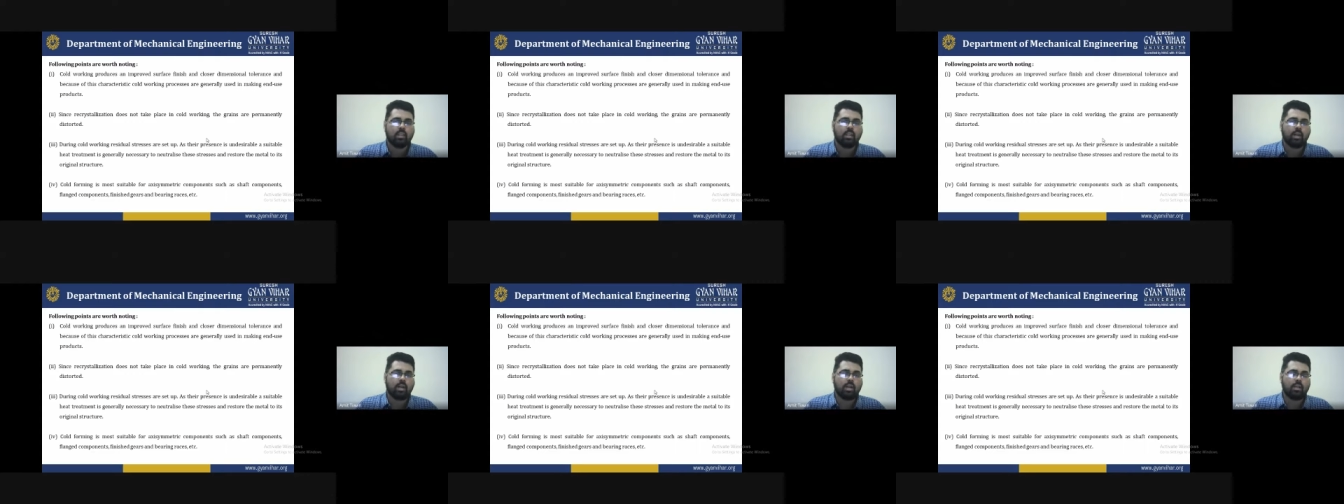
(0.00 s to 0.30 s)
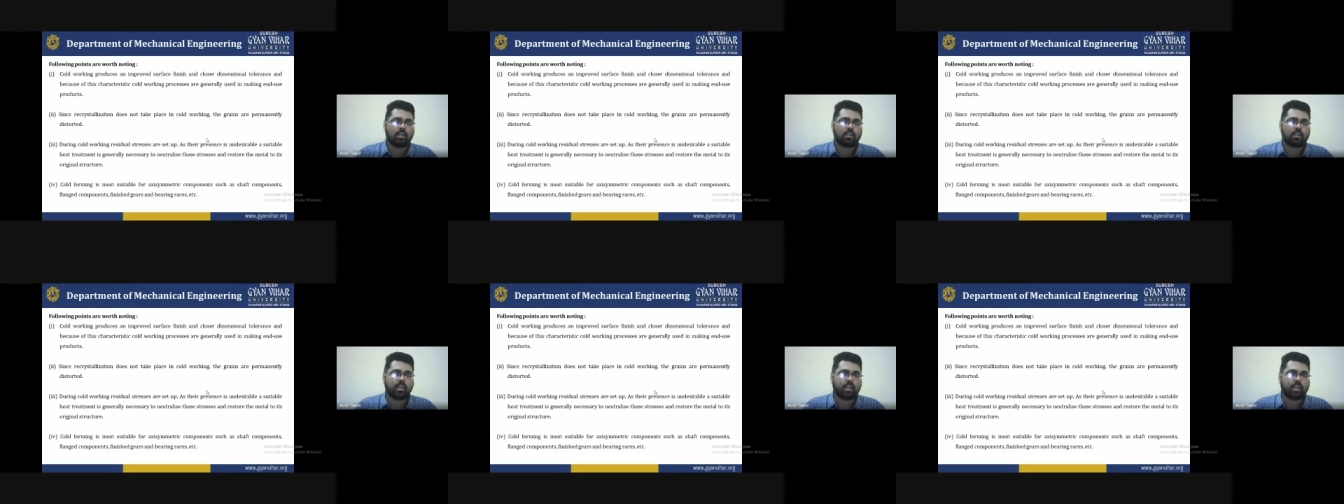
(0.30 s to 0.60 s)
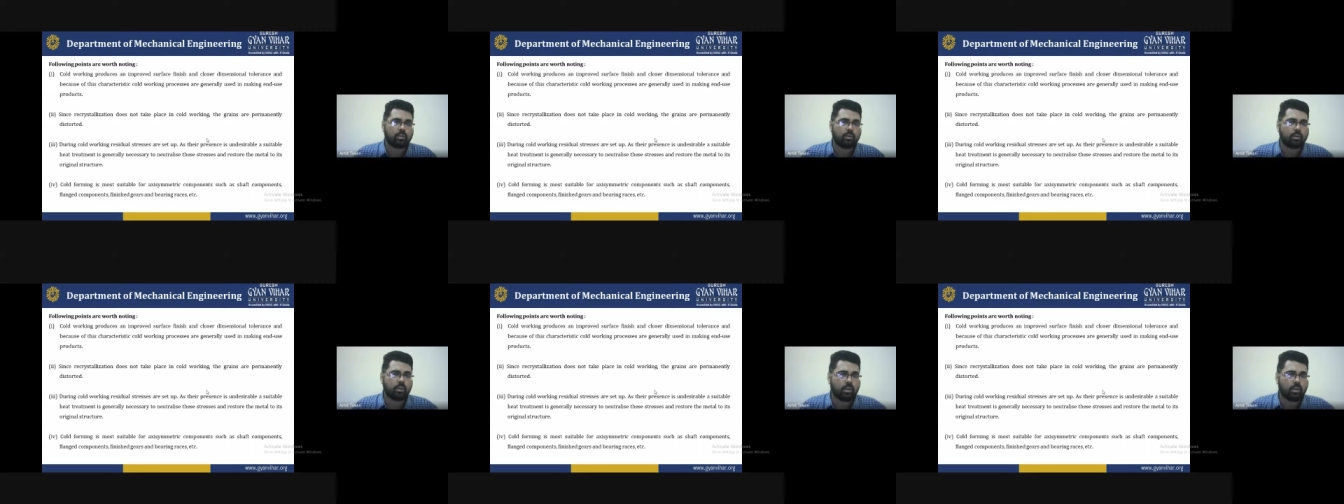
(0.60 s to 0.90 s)
under the
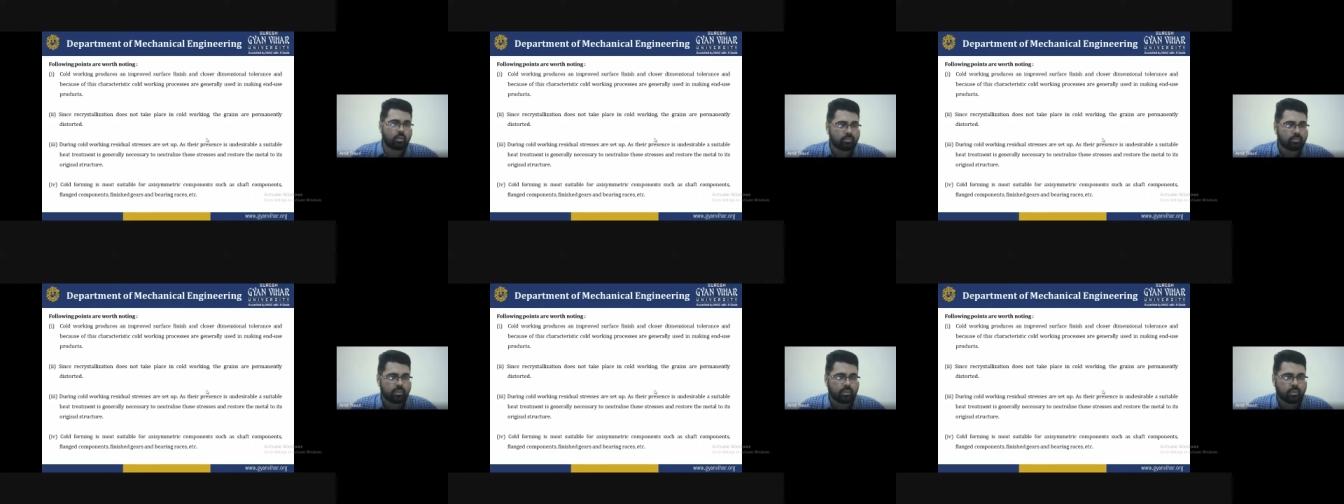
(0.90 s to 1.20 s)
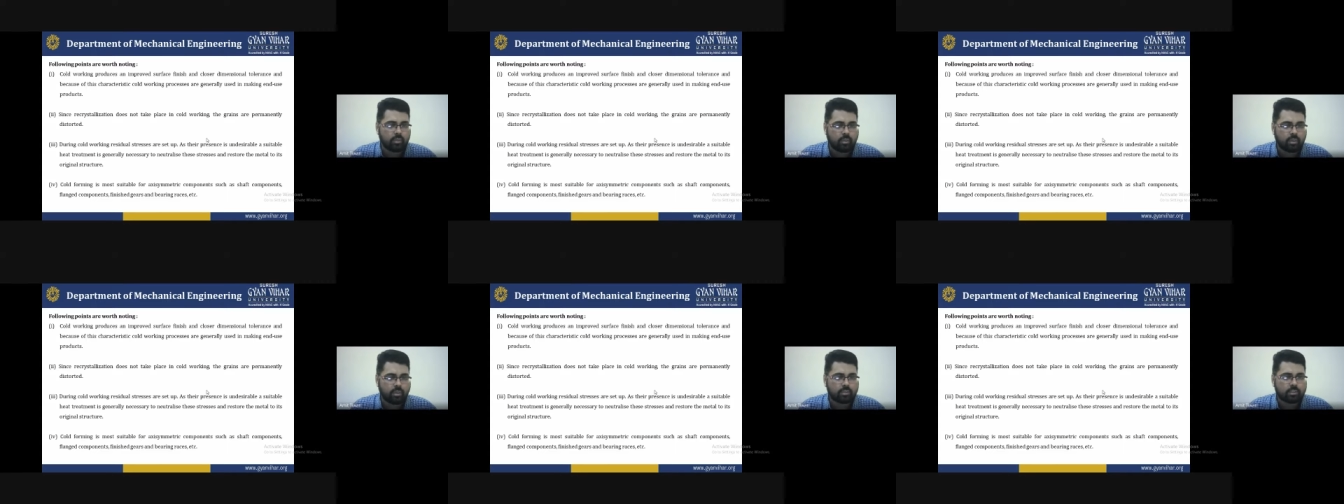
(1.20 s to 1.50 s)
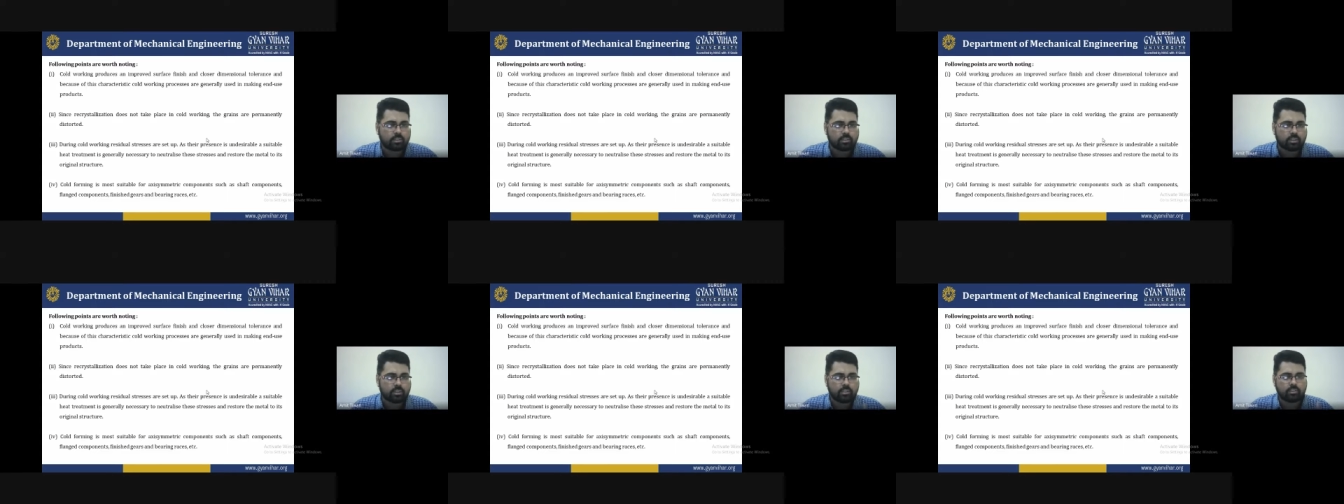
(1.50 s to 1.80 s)
category of
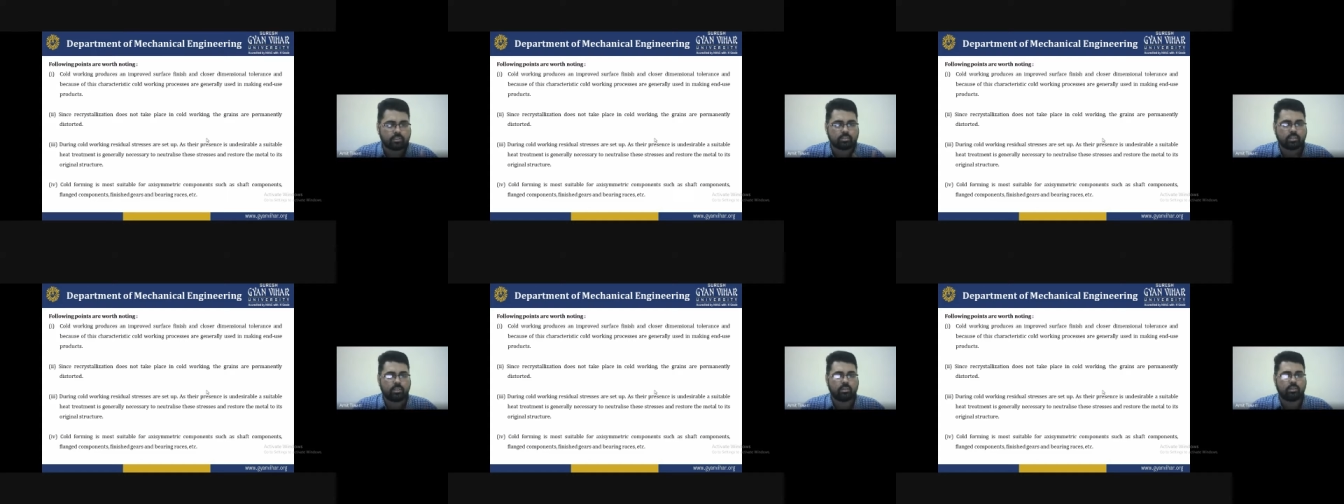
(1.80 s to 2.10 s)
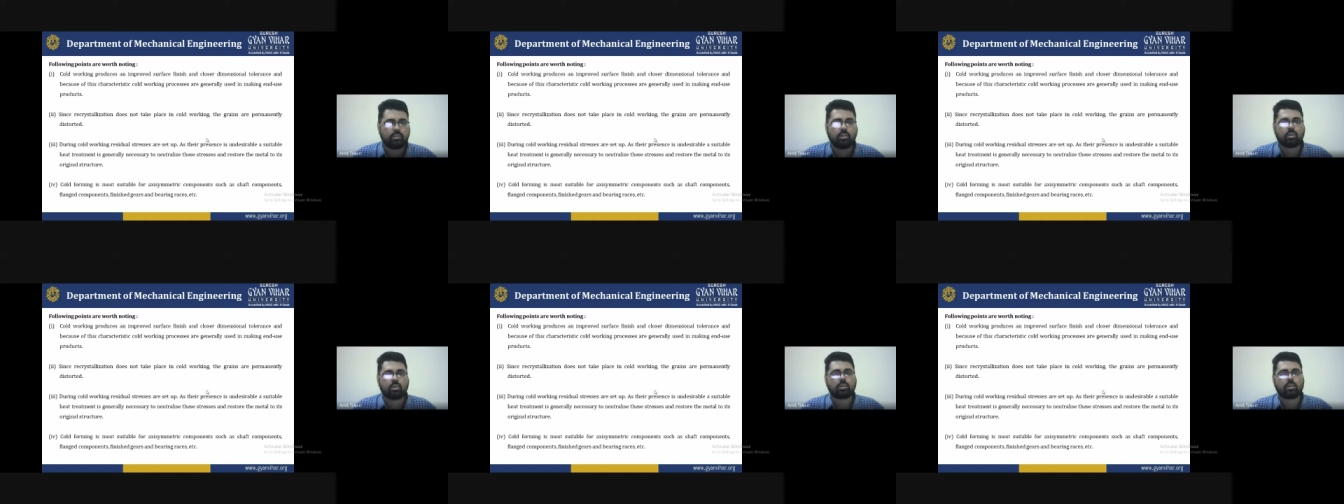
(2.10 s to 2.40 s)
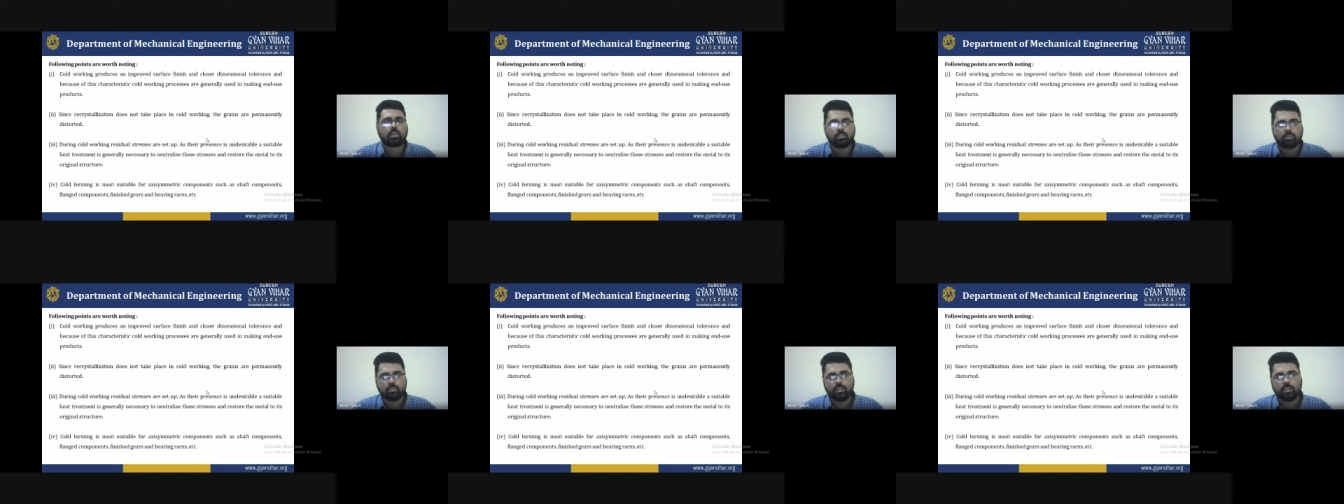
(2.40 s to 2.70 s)
recrystallization is not
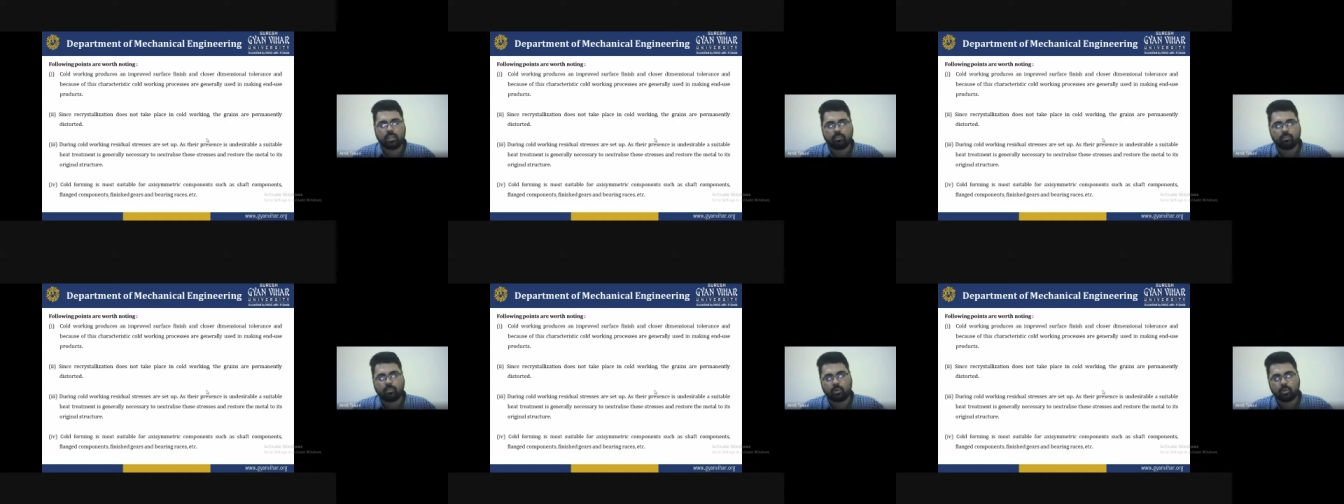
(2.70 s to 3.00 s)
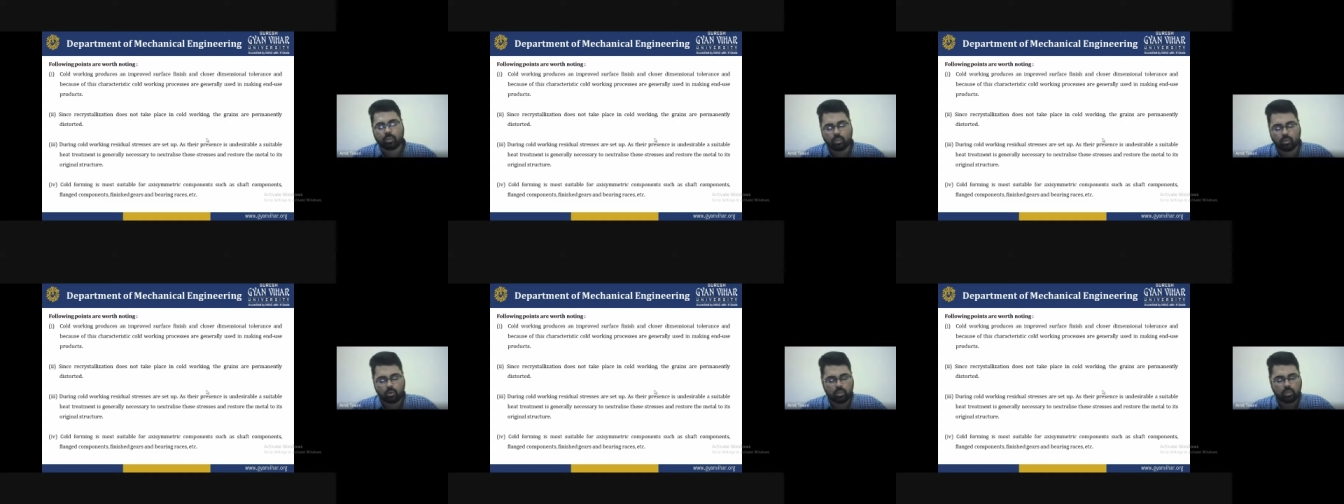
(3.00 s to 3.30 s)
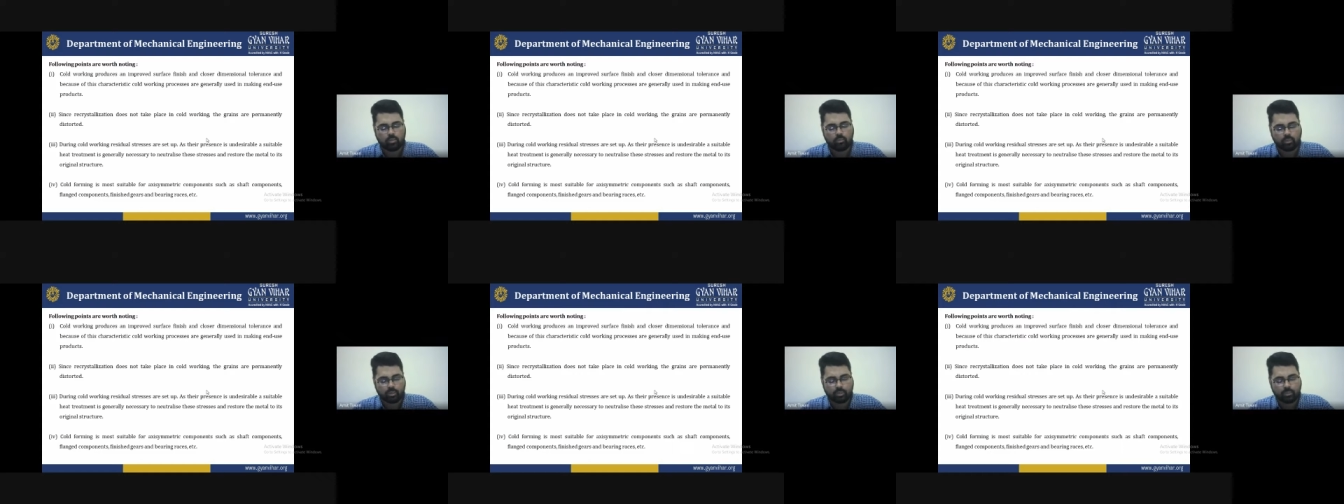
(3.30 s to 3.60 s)
considered for the
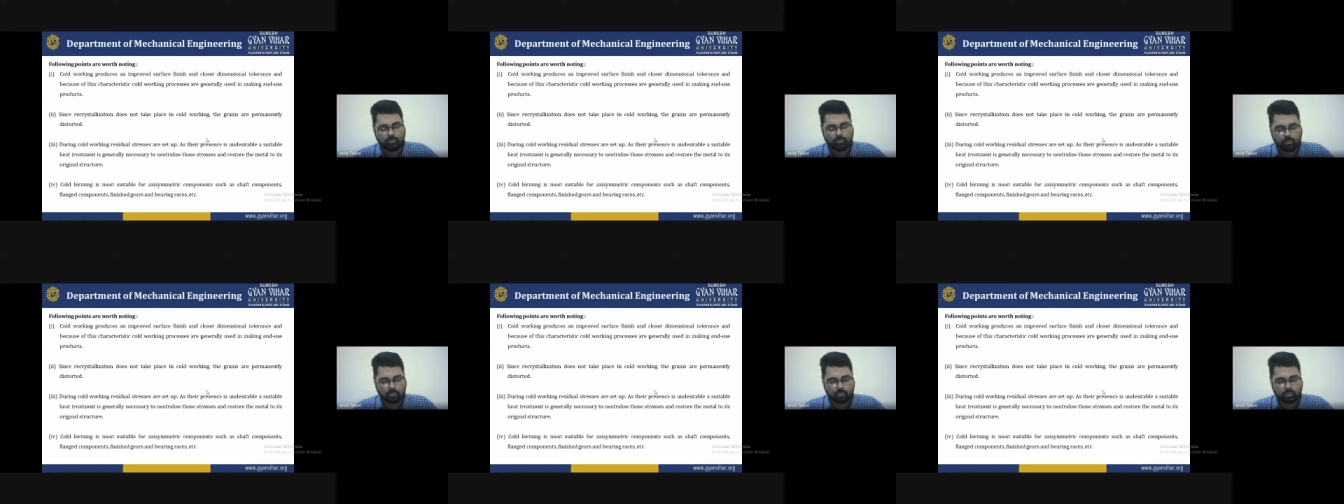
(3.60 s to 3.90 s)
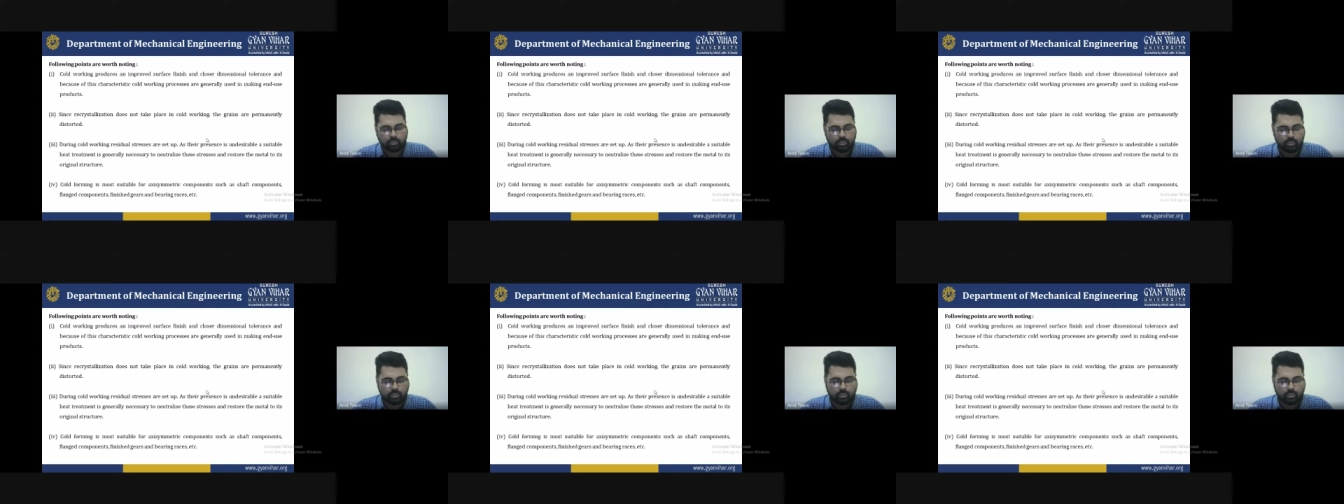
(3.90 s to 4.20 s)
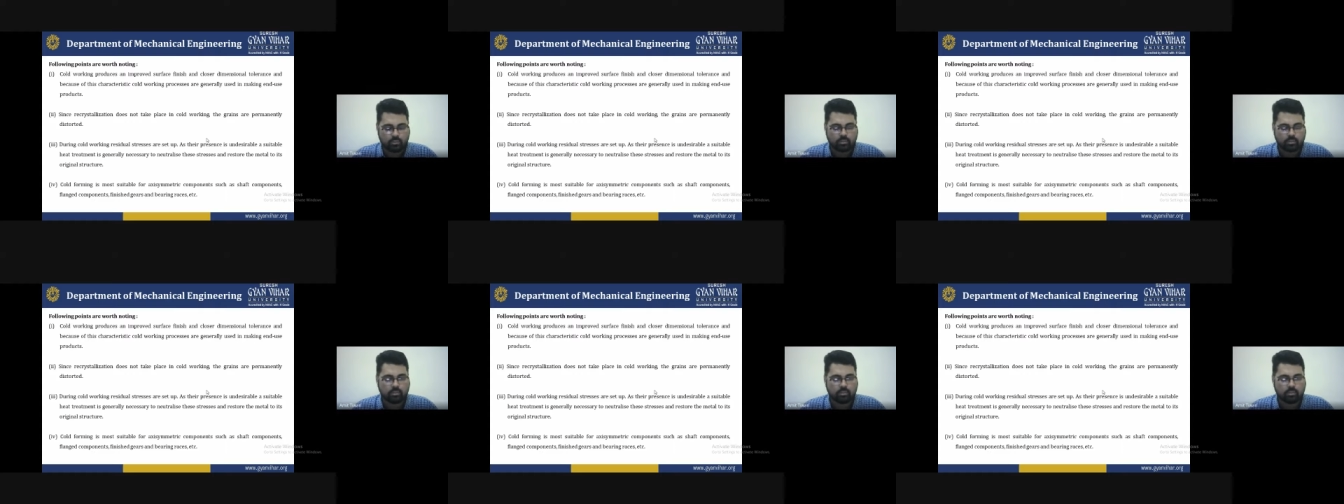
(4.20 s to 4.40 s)
cold working process here.